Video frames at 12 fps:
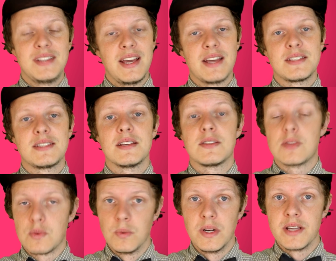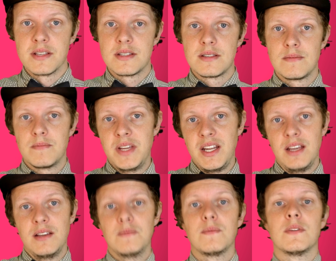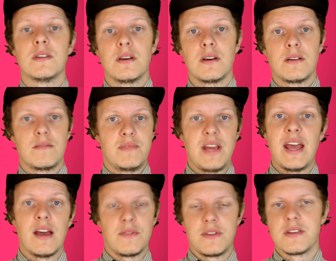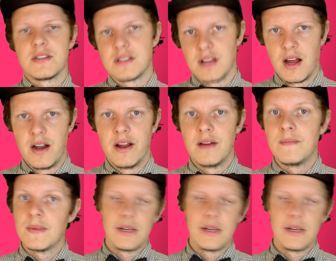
dies solis, meaning the day of the sun.